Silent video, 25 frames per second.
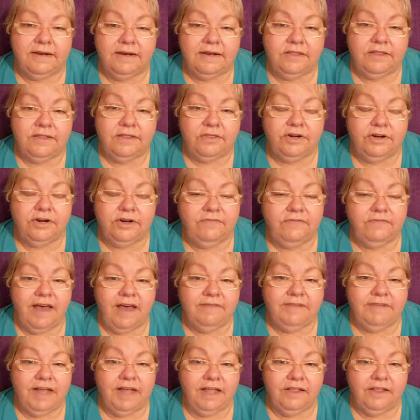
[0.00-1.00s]

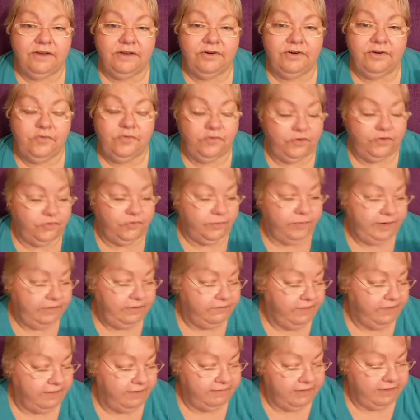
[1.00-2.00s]
$35 for
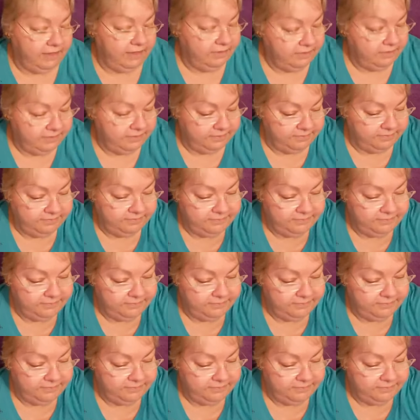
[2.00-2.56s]
$25.